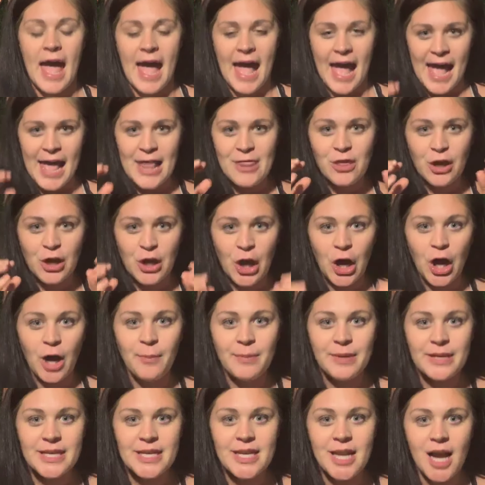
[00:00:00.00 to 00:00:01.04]
And the
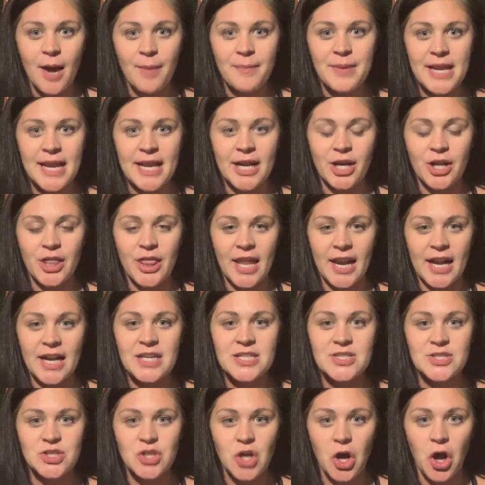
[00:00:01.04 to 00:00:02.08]
common denominator that I
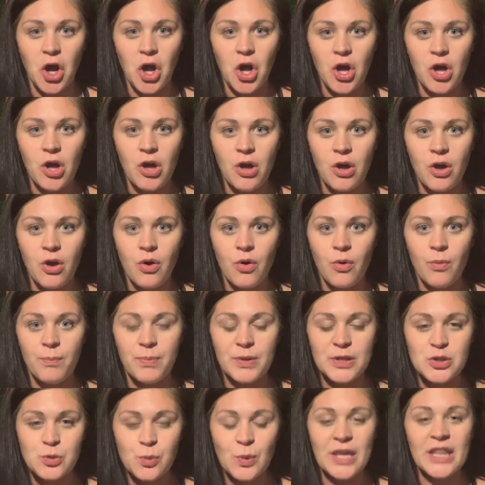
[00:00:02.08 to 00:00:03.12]
saw
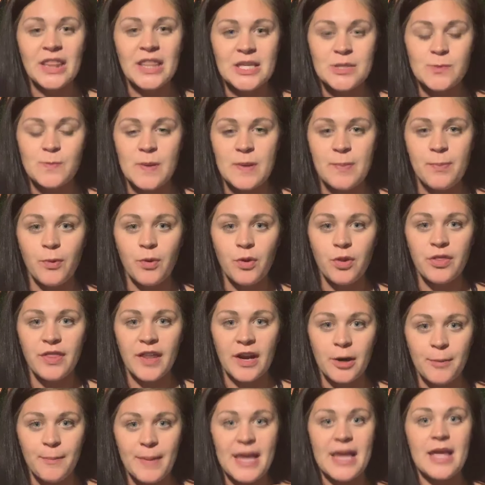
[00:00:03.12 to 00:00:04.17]
between these people that
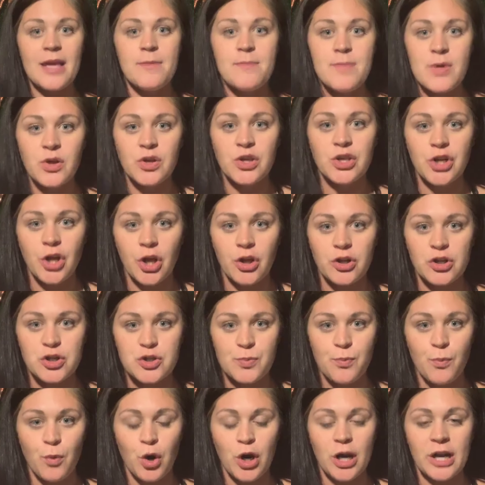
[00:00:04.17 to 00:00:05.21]
are making $1 million or
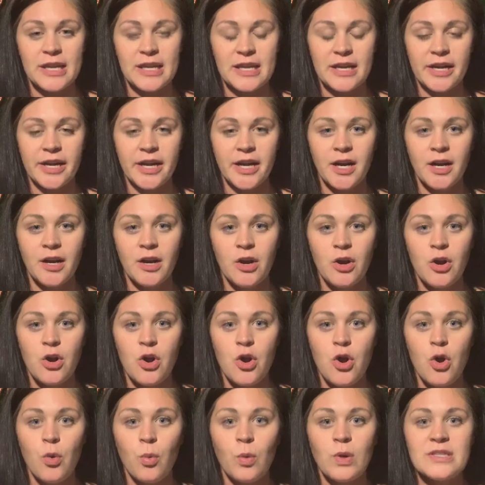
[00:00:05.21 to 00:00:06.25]
more a year
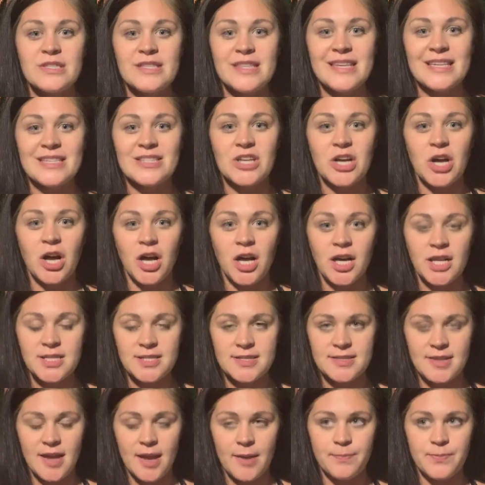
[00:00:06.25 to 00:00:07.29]
was this
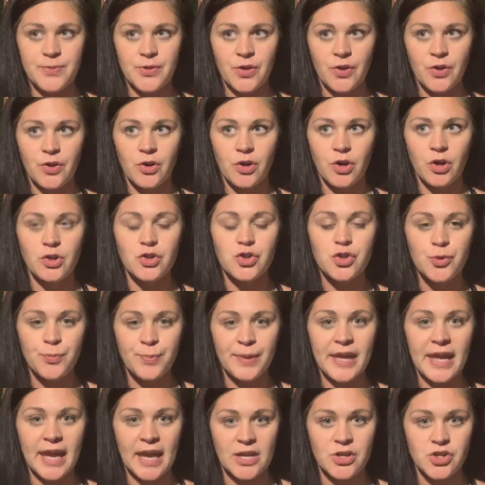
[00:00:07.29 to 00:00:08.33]
concept called
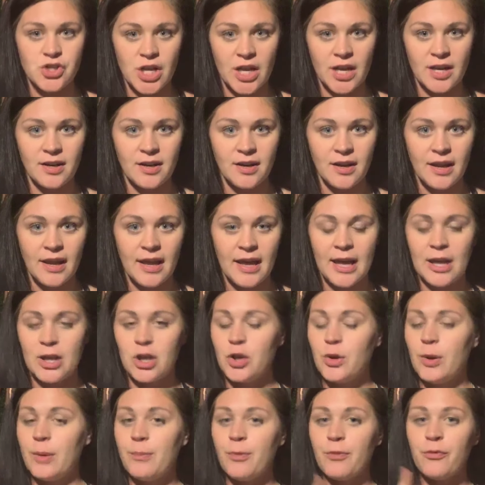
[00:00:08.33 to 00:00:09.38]
duplication.
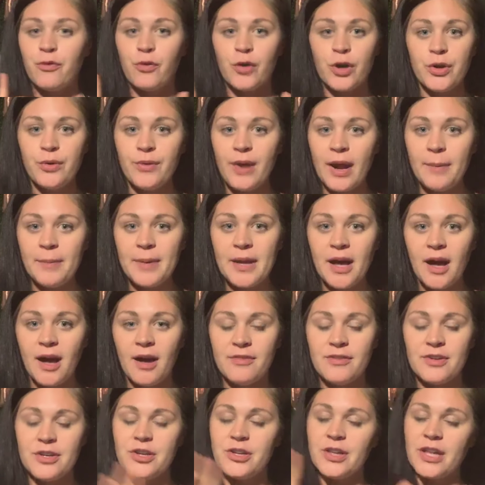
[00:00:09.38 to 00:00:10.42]
And before you write me off
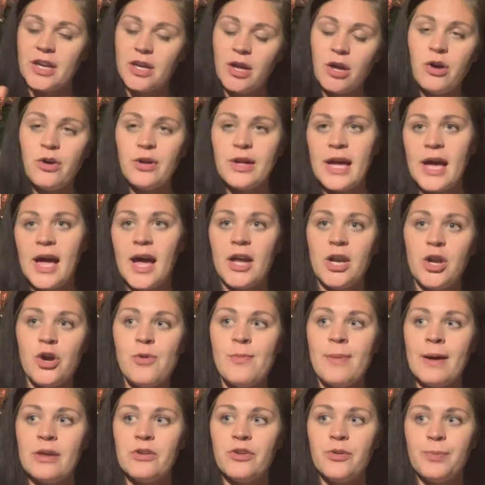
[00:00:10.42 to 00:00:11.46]
and you're like, oh yeah, I know
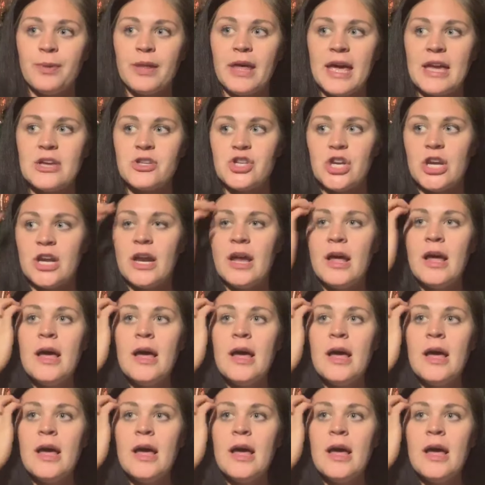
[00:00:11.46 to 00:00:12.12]
about duplication,